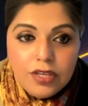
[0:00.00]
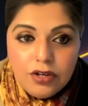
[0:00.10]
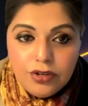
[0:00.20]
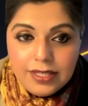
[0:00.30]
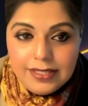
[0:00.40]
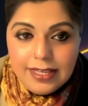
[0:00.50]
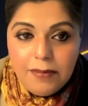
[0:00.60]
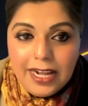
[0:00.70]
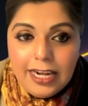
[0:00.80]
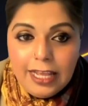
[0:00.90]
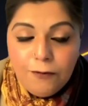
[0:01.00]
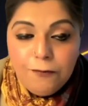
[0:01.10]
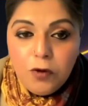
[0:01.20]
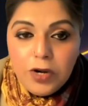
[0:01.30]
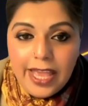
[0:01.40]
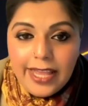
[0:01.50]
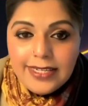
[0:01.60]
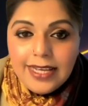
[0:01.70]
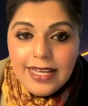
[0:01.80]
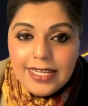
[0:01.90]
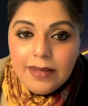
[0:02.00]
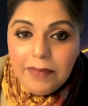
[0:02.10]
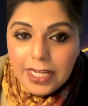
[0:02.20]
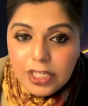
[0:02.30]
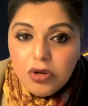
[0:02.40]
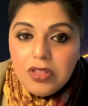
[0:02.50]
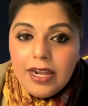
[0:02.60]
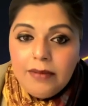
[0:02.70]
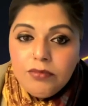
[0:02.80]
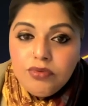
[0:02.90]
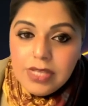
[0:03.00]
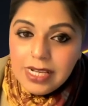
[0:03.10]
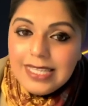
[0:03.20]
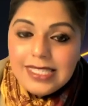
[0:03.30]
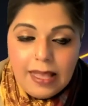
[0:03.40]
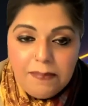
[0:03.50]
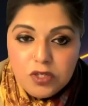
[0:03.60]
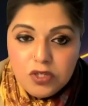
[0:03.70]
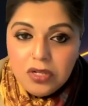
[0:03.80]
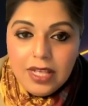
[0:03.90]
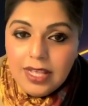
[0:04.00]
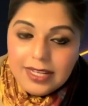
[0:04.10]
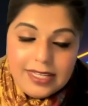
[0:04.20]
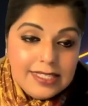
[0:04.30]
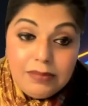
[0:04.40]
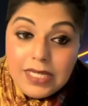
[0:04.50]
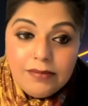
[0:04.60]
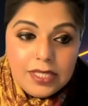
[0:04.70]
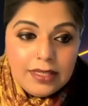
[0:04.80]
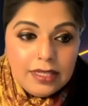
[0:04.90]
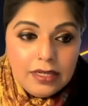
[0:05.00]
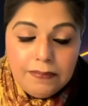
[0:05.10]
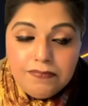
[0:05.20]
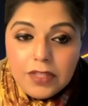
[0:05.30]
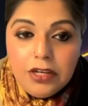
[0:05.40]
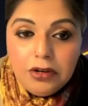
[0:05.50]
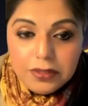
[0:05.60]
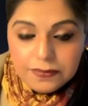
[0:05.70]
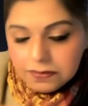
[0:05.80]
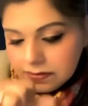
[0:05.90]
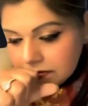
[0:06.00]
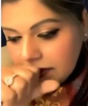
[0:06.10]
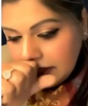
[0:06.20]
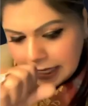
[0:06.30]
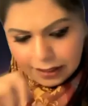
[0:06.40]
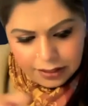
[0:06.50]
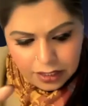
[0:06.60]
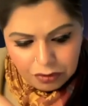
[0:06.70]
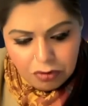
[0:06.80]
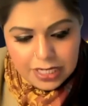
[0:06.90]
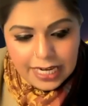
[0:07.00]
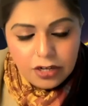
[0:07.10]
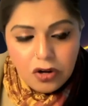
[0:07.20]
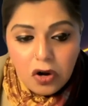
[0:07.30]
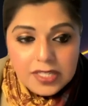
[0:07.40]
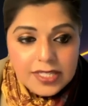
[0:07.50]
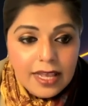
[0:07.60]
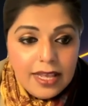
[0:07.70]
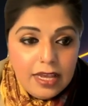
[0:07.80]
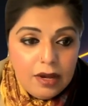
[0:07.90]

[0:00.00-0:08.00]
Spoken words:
Here you can see about LAO 48 to make sure that I'm really septal, because sometimes in the rotated hearts,